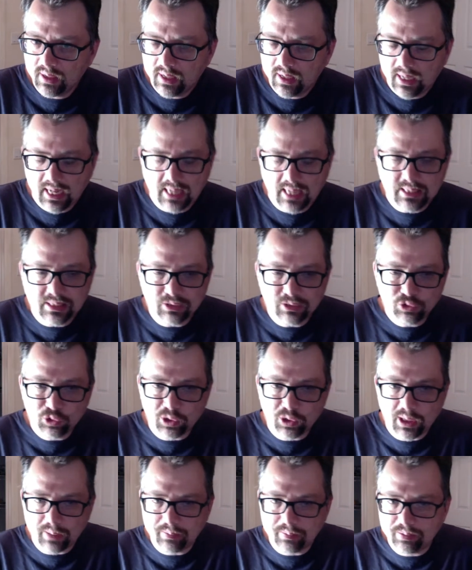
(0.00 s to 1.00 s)
I think
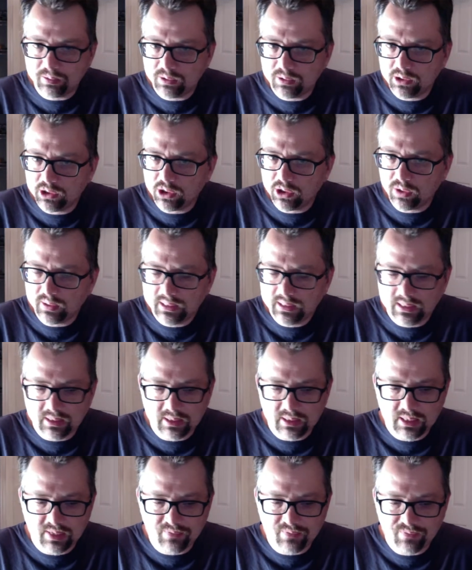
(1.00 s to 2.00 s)
Trump,
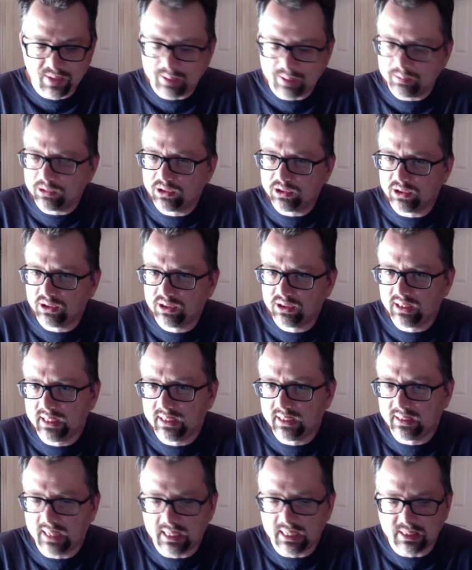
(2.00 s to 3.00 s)
he famously
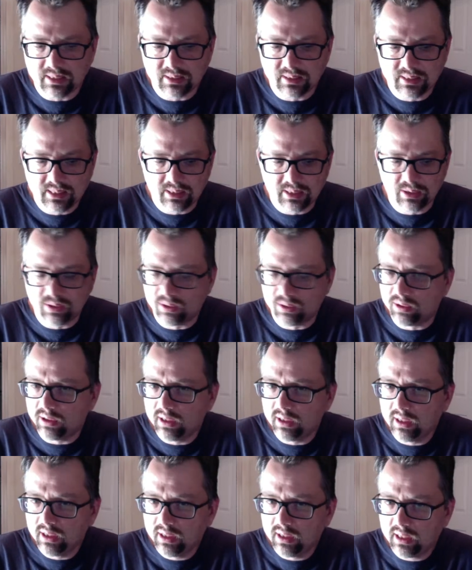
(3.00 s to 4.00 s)
said, I could kill
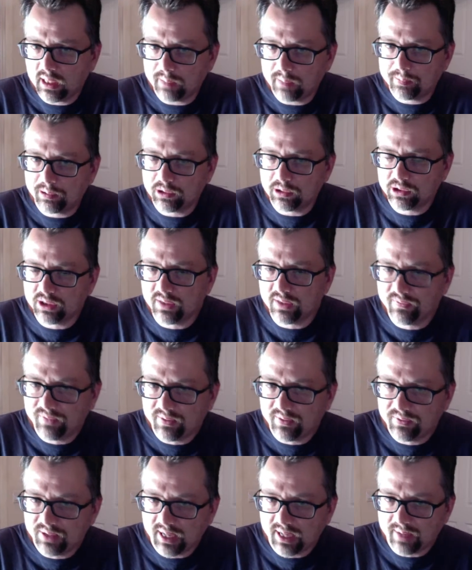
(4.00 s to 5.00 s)
a person on
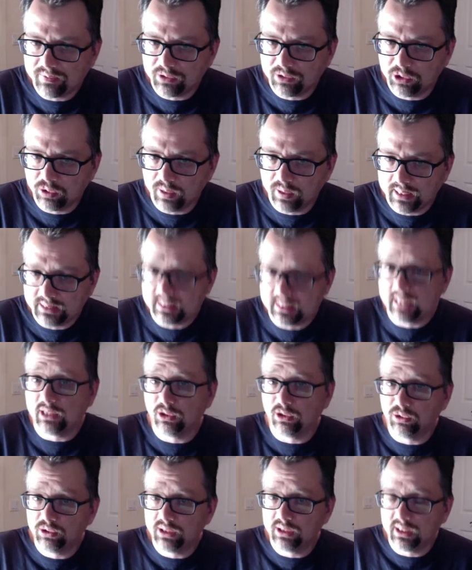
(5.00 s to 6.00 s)
Fifth Avenue and not
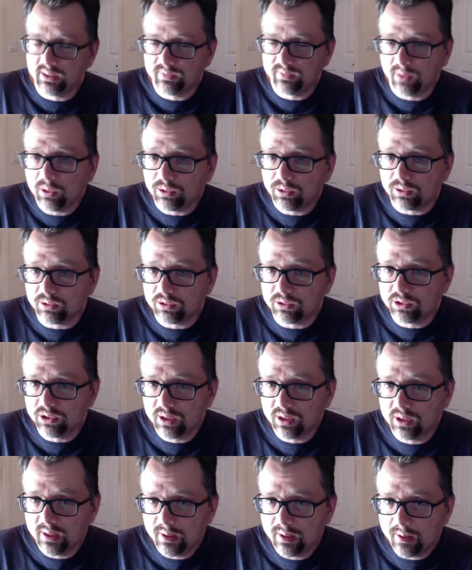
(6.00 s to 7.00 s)
lose any
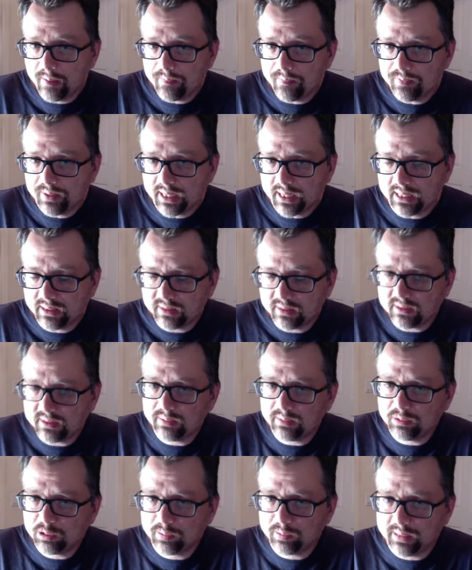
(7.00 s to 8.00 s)
voters. And this
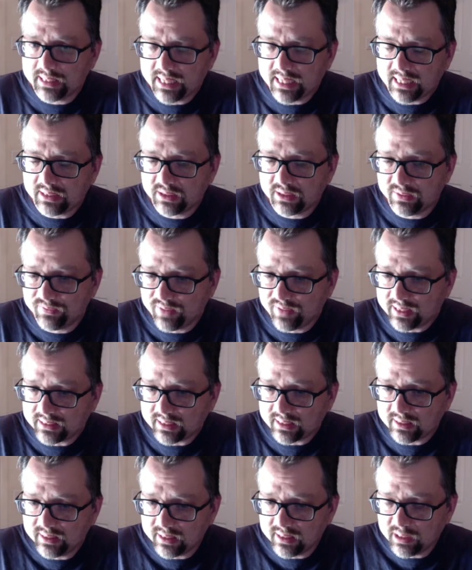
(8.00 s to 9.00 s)
seems to be the case. In fact,
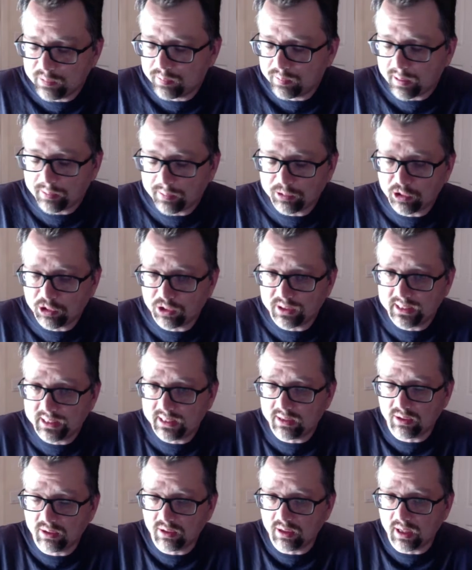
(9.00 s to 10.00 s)
I think you probably could
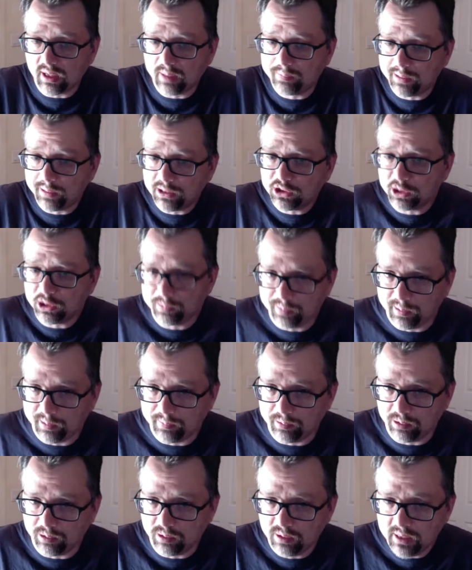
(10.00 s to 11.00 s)
kill a bunch of
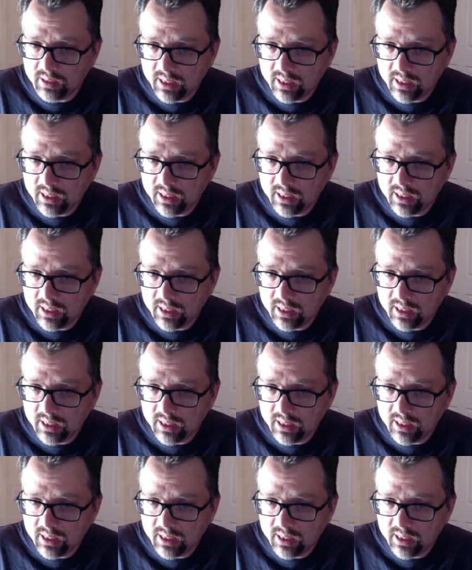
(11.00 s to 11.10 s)
people.